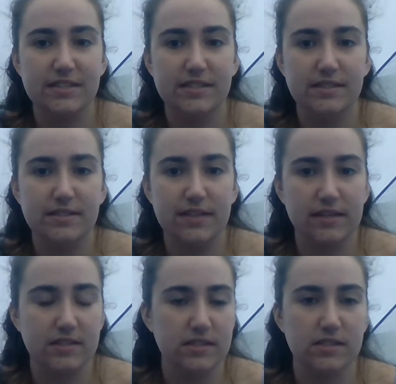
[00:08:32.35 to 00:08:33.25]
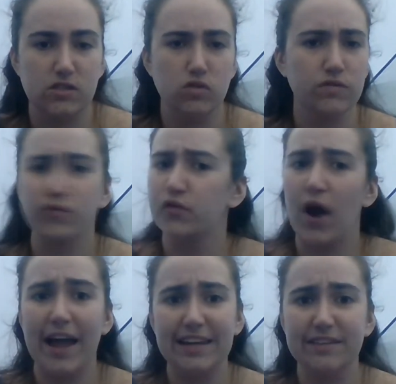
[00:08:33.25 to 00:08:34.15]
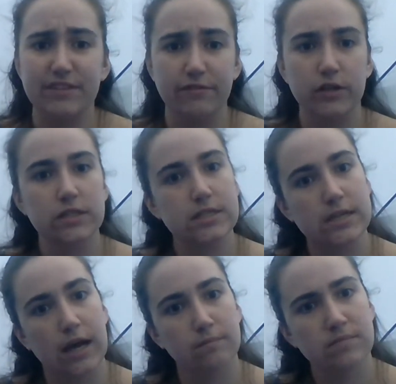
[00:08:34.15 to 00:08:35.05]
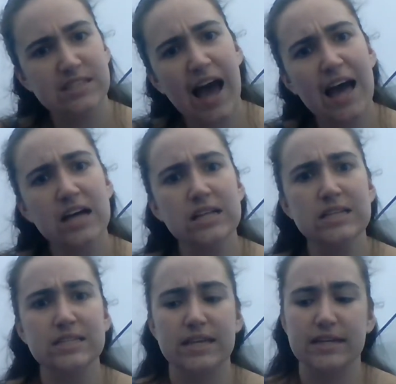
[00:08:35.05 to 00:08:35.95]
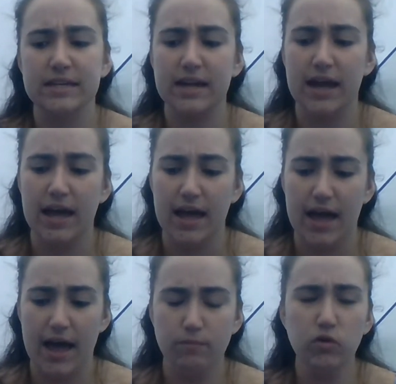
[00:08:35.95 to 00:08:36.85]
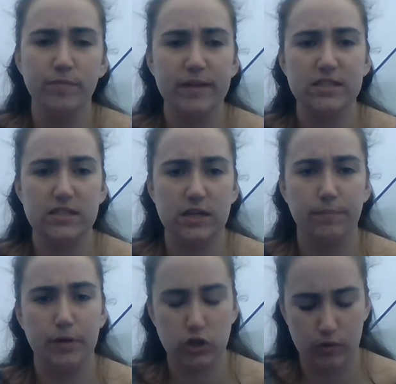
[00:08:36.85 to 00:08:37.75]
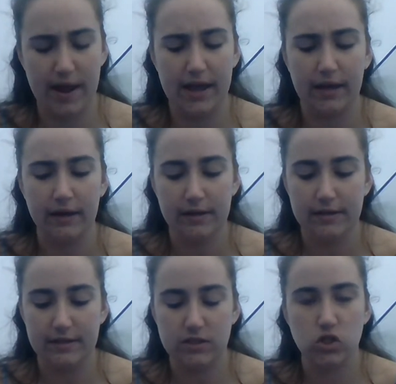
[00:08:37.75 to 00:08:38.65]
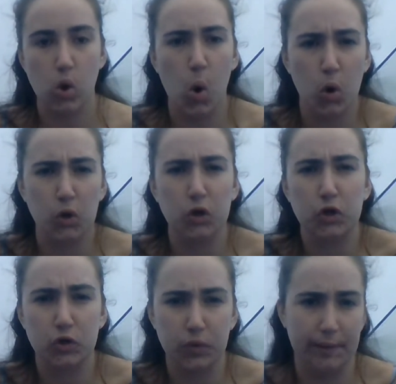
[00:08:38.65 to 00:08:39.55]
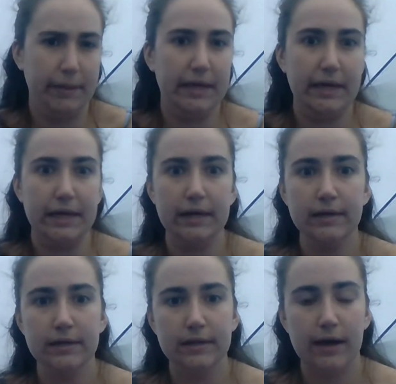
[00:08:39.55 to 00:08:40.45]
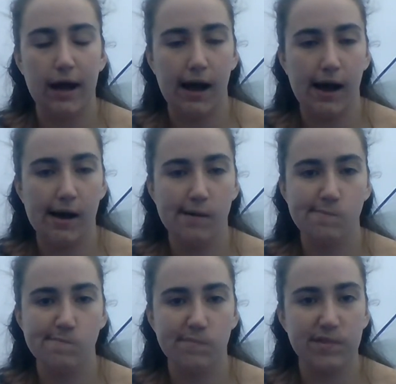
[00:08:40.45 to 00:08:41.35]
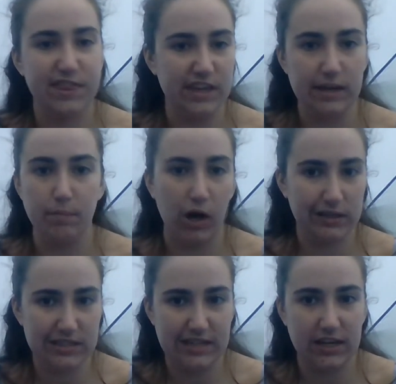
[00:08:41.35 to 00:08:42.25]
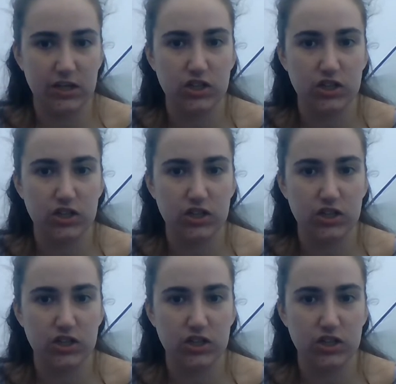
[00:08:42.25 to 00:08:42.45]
dances use a variety of different styles and movements to portray this horror, creepy theme on stage.